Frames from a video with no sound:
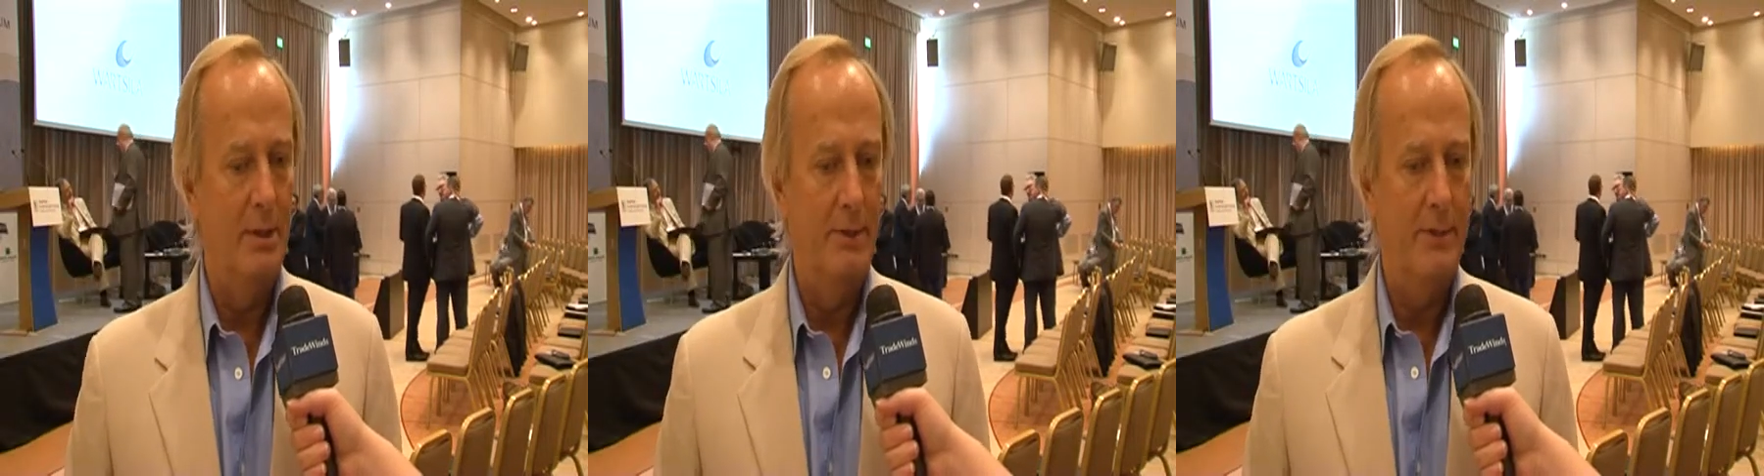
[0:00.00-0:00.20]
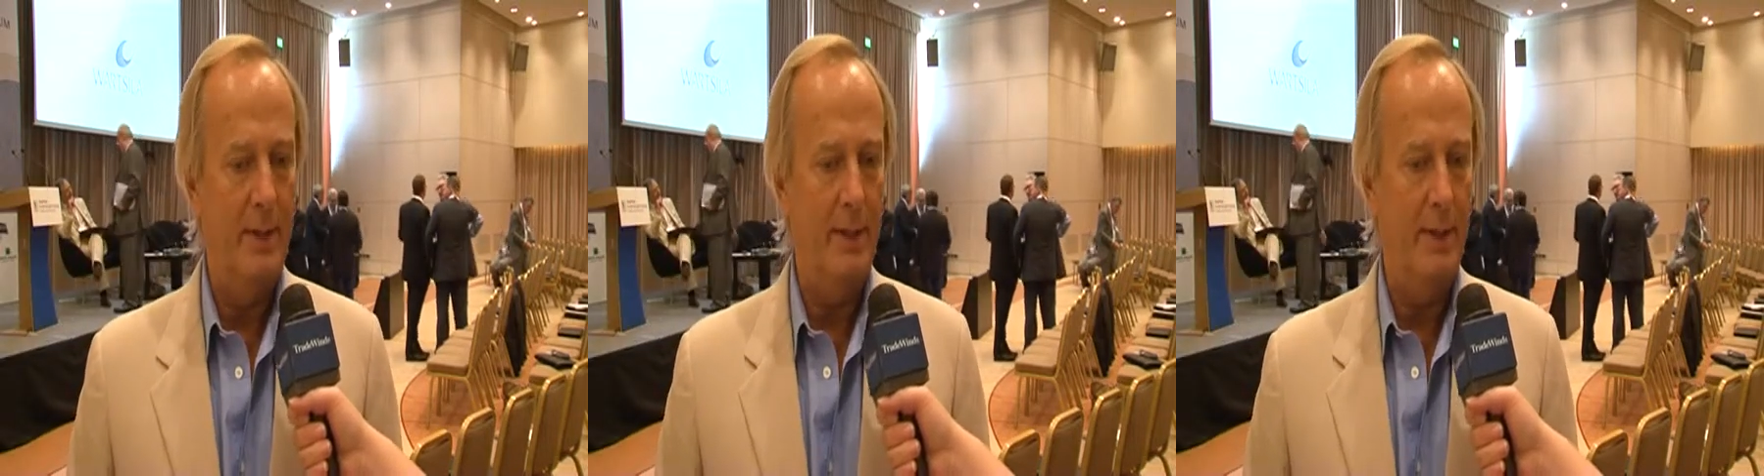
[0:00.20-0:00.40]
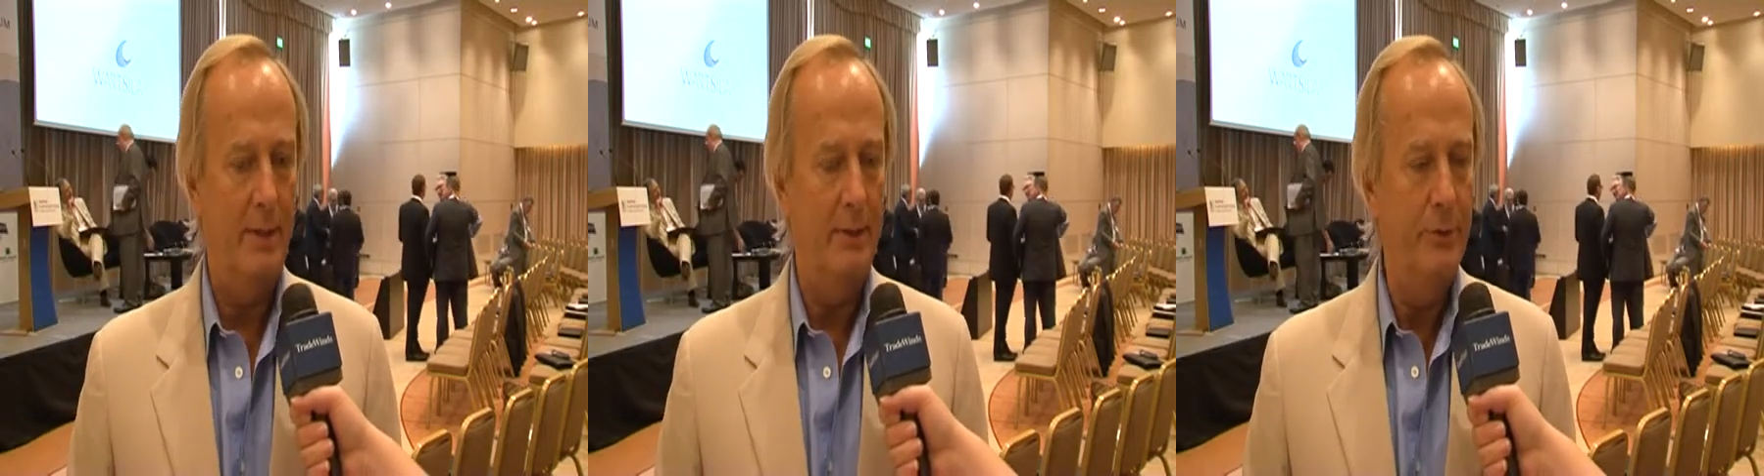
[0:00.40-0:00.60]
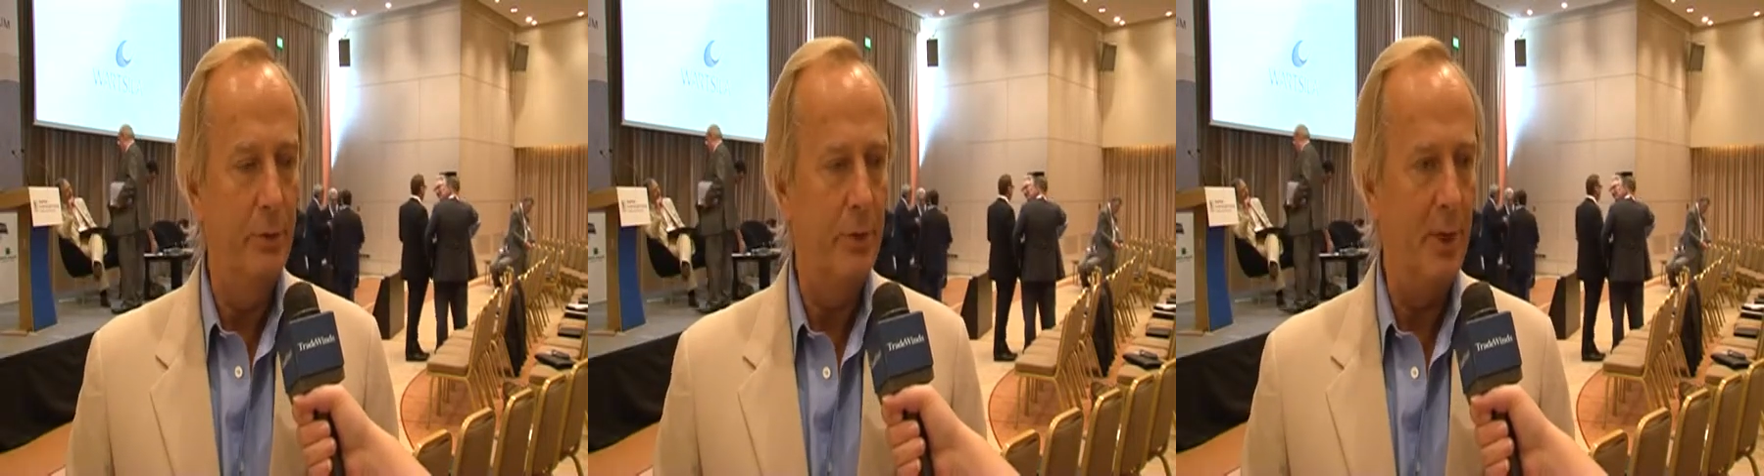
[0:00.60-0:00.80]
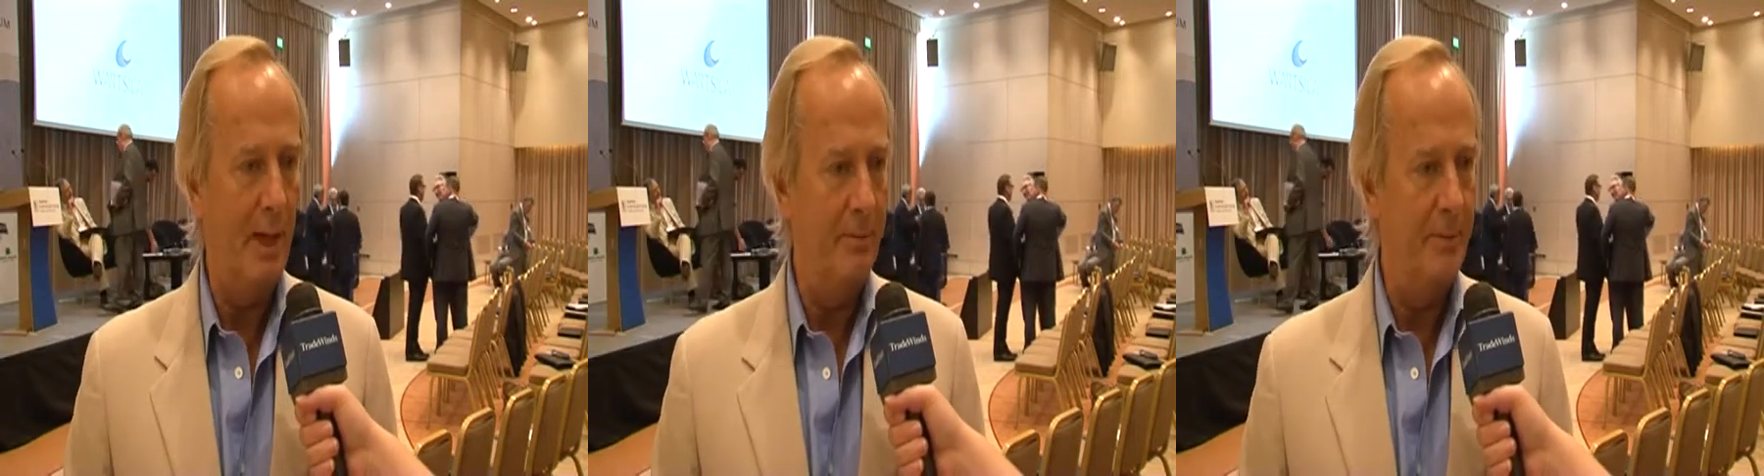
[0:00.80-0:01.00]
they are
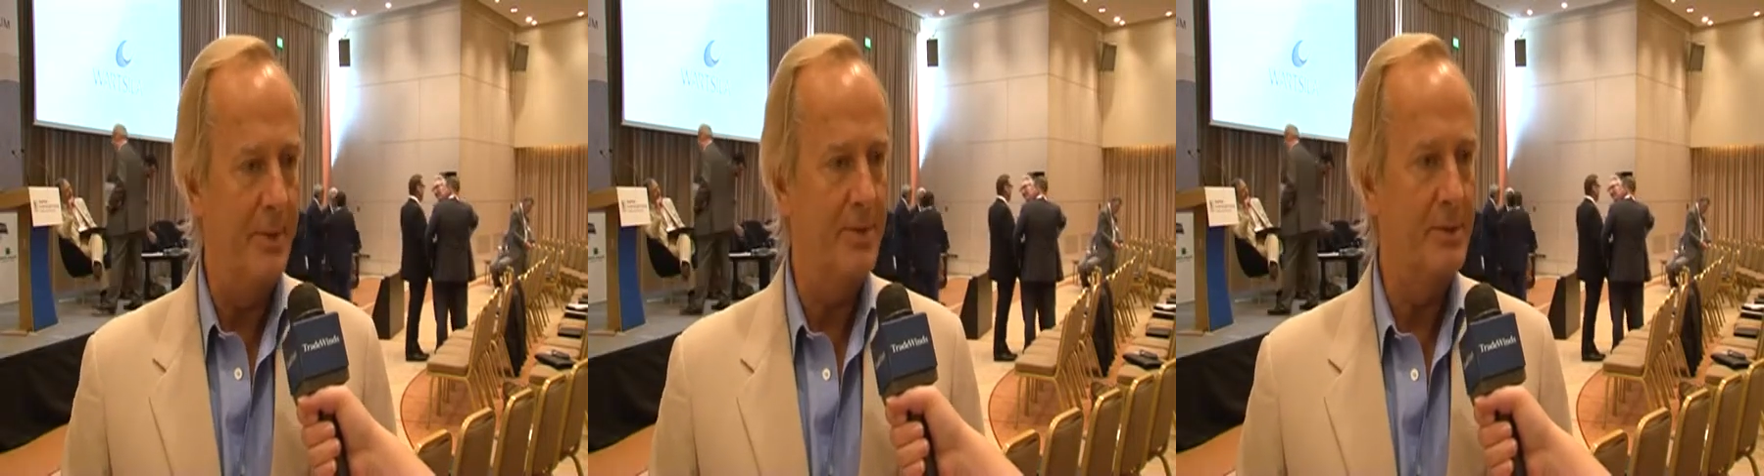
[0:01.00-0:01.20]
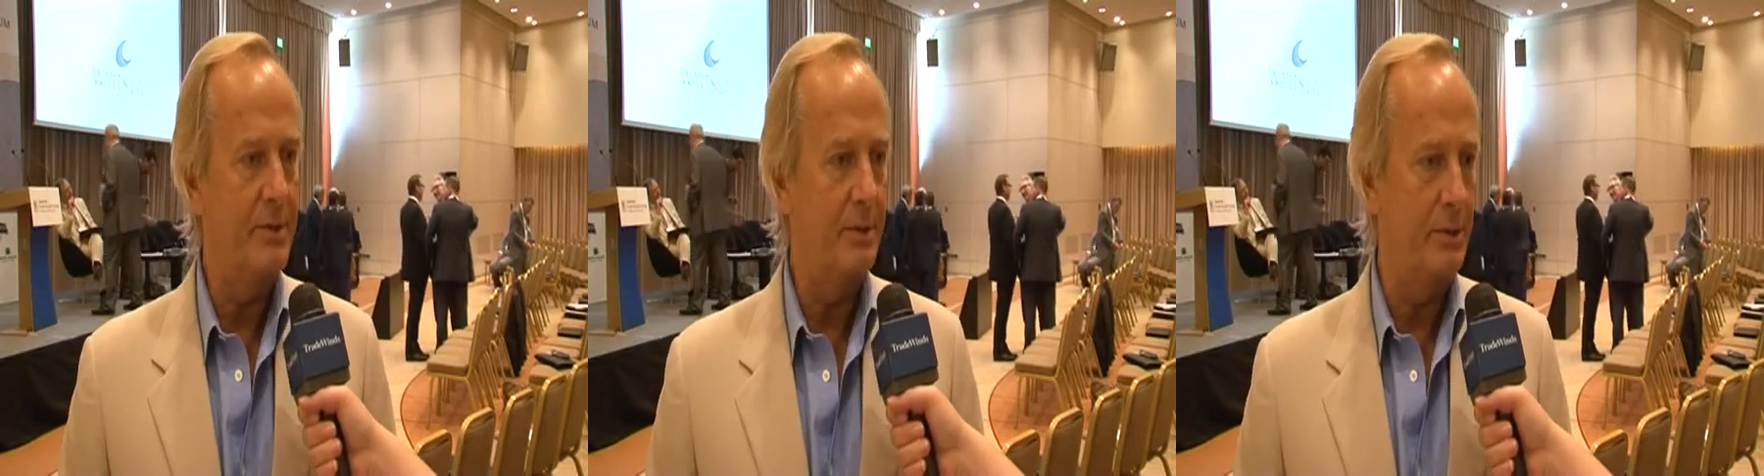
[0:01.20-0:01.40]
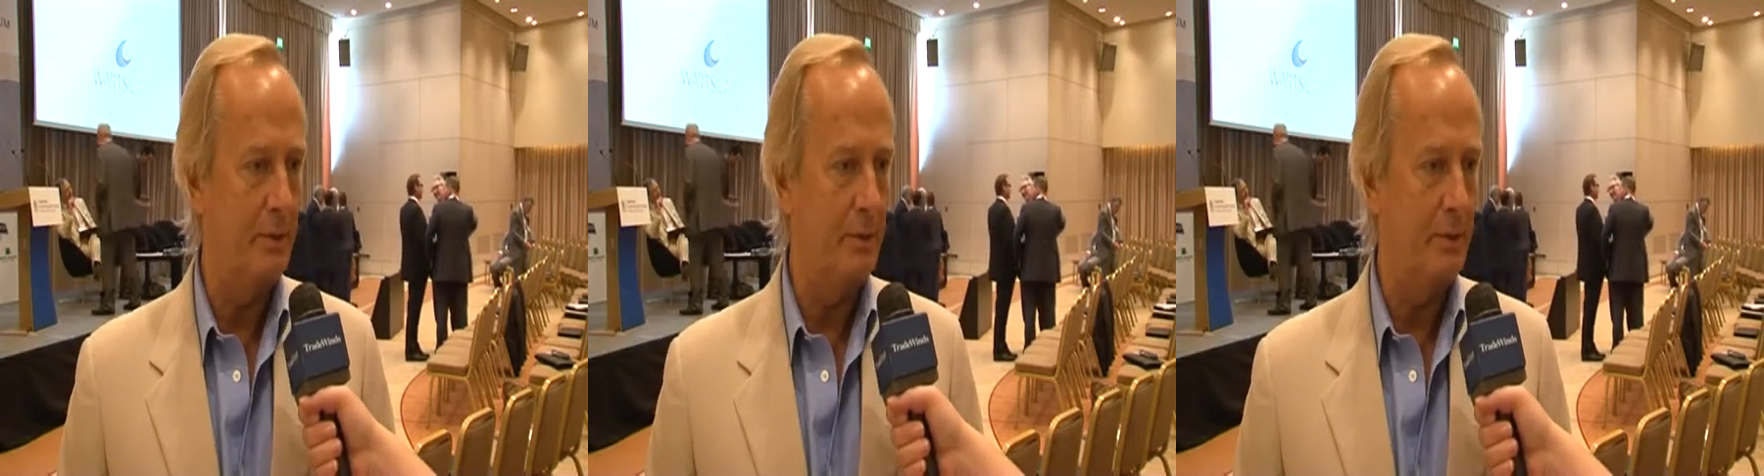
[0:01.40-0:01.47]
newcomers